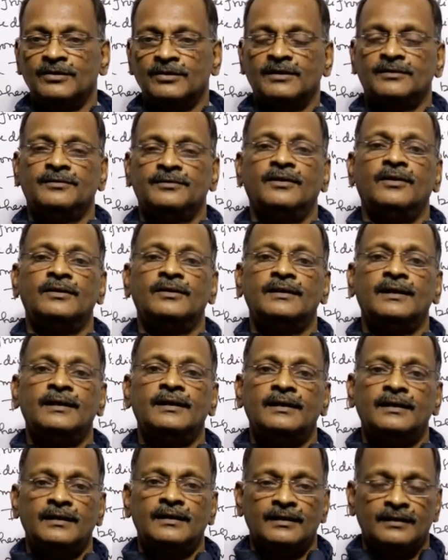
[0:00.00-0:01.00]
both have got
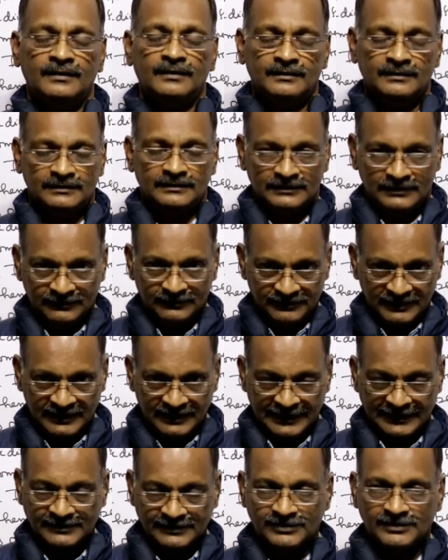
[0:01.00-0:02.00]

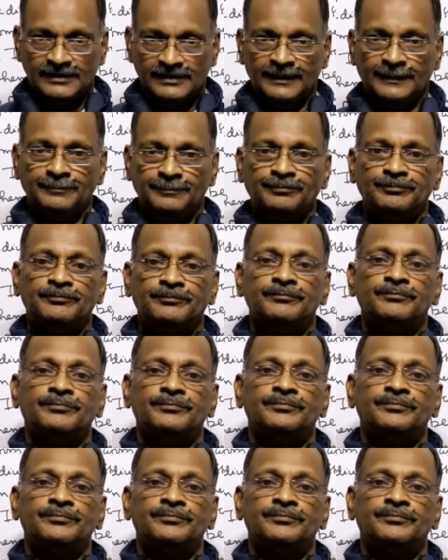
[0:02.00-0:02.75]
different density.